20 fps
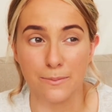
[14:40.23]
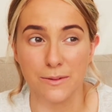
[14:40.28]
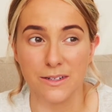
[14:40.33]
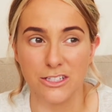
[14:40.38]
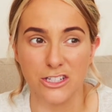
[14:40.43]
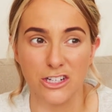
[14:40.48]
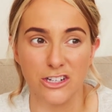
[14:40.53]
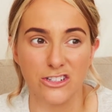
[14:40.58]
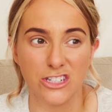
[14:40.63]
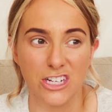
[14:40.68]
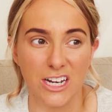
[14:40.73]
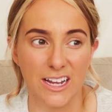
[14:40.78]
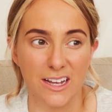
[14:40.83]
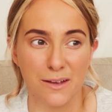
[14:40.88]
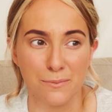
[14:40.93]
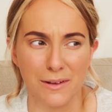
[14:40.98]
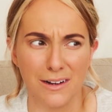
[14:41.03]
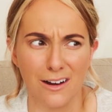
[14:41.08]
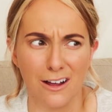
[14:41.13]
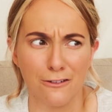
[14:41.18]
because usually it
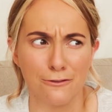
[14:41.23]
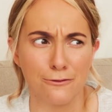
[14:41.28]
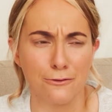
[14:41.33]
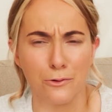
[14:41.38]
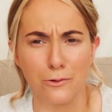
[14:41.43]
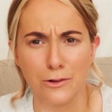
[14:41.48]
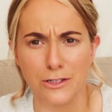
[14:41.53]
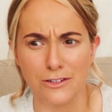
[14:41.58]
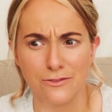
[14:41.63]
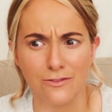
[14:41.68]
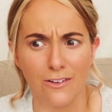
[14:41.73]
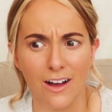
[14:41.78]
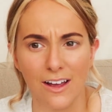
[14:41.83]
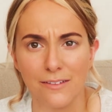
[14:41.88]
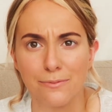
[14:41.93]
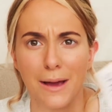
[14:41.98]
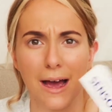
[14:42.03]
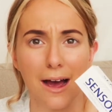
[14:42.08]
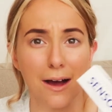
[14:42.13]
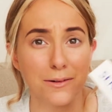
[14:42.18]
can be like £4 to
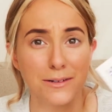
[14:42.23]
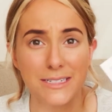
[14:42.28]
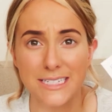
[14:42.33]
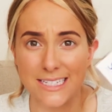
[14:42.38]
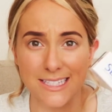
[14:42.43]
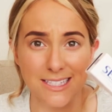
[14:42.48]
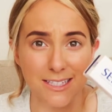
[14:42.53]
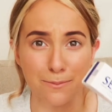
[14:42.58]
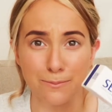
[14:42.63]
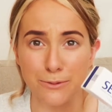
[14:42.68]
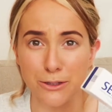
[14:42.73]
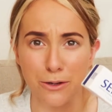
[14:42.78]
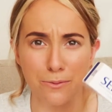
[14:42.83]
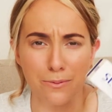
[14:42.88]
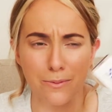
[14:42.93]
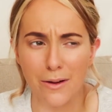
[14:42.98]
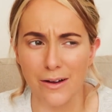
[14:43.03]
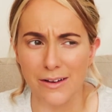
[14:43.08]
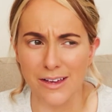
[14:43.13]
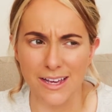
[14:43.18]
£5 in some
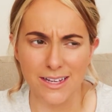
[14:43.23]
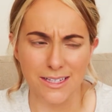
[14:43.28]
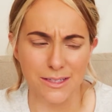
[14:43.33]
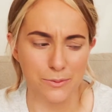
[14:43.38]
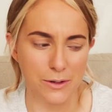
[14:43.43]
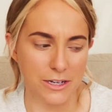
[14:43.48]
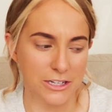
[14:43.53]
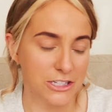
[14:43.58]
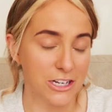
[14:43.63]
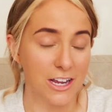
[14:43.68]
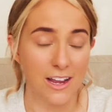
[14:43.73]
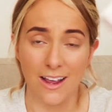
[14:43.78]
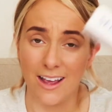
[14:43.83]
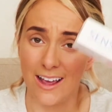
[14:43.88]
supermarkets, which